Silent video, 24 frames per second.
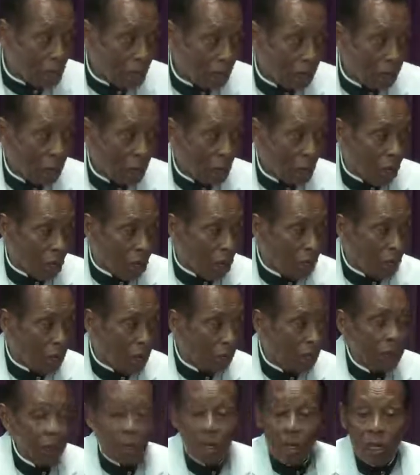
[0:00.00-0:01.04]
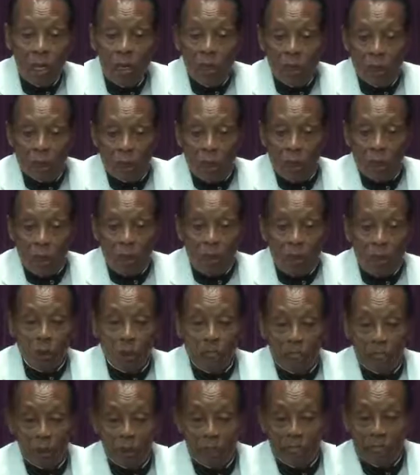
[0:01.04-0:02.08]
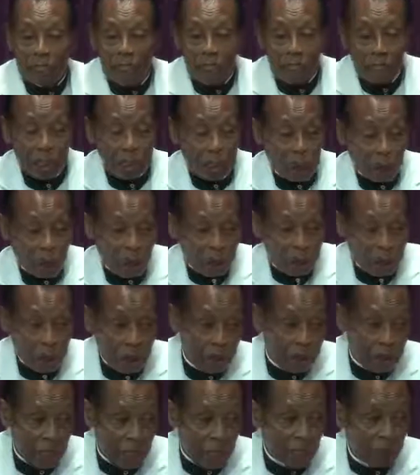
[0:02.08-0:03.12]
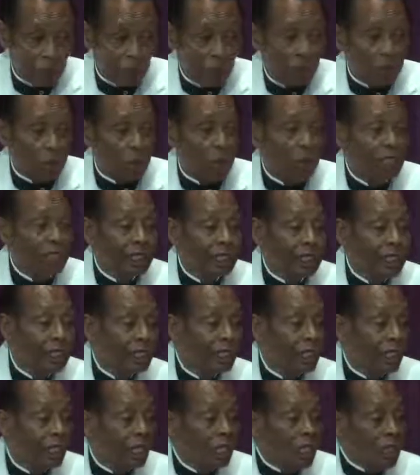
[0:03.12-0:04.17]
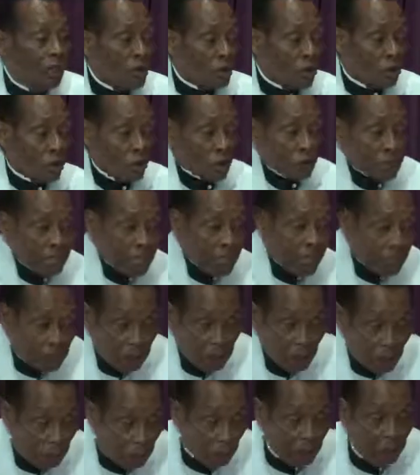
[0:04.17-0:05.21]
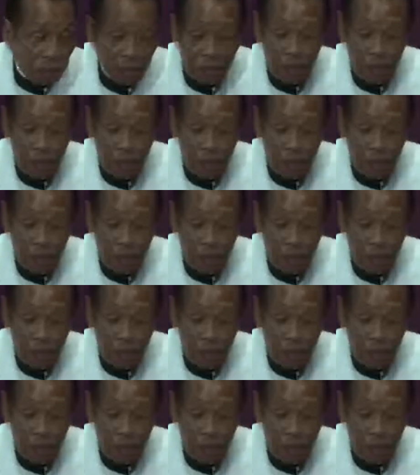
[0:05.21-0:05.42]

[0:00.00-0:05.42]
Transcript: So, and uh, so when we say continued education, we say fundira chin.